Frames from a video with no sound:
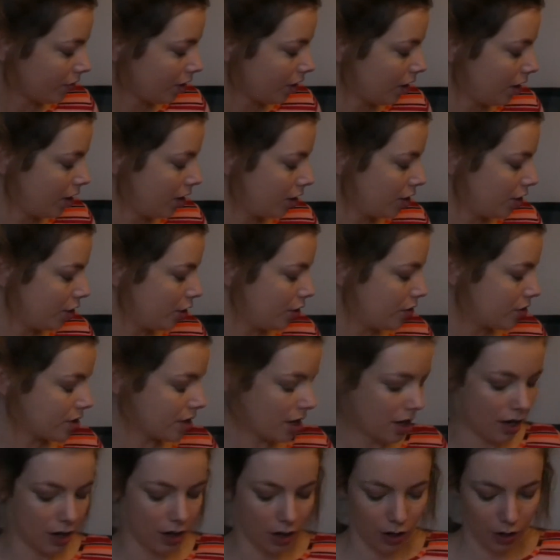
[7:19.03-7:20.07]

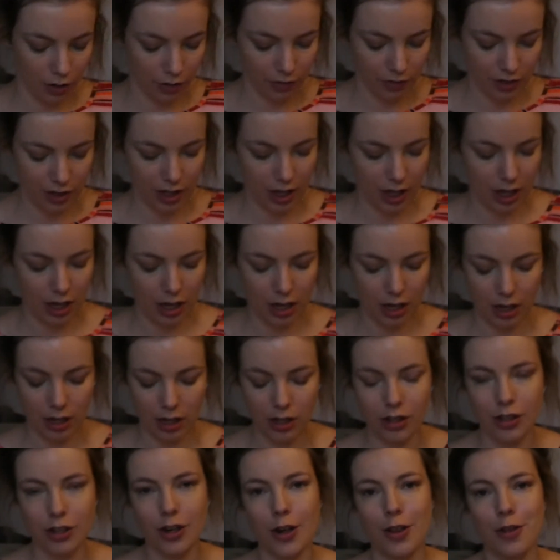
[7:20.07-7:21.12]
user of the,
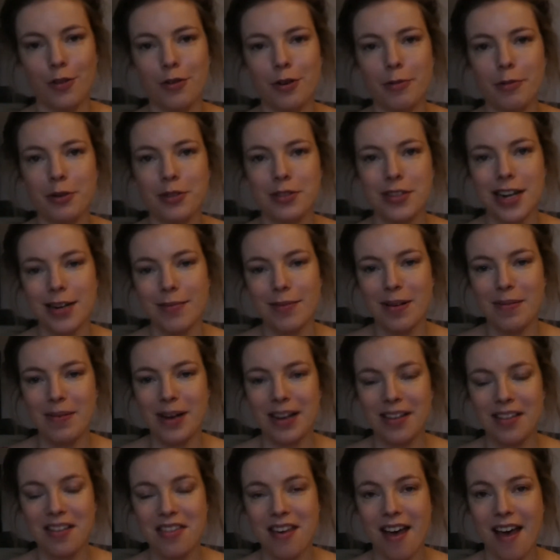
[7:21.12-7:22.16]
you know, the Rimmel Stay Matte
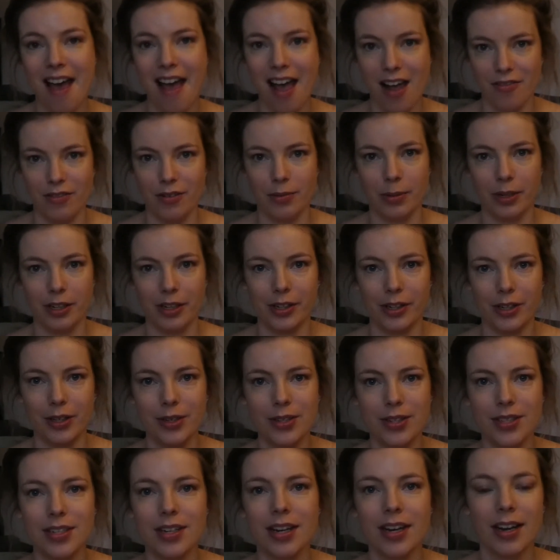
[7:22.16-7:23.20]
powder that everybody
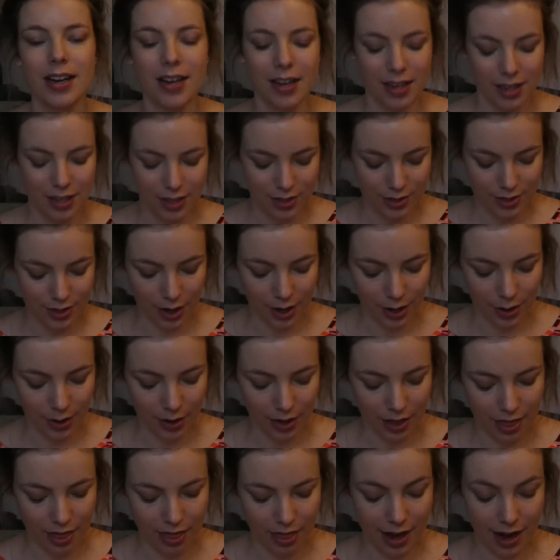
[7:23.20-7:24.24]
used, so
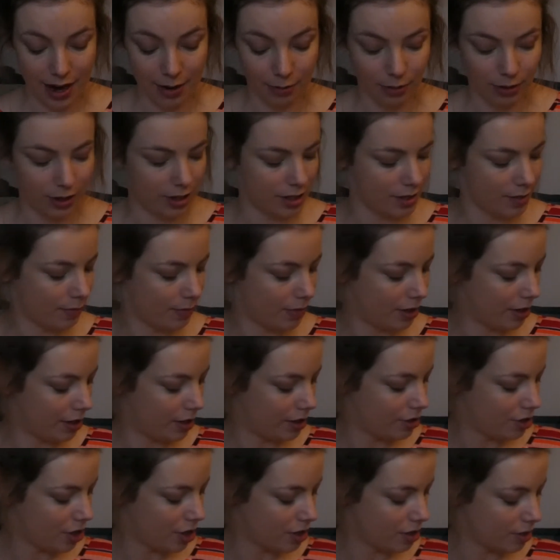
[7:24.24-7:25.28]
that was my
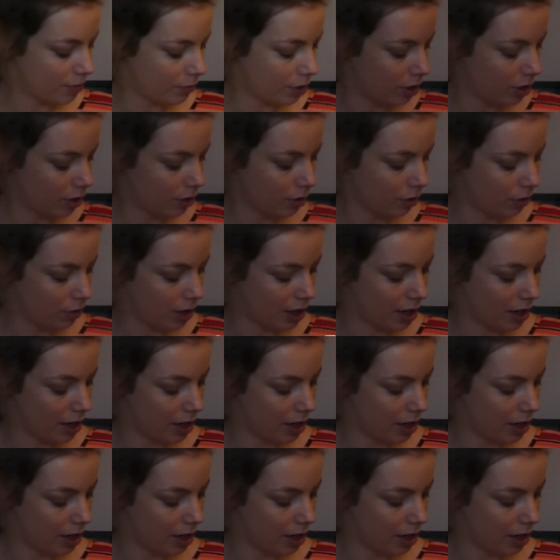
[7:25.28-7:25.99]
chosen one. Oh, I'll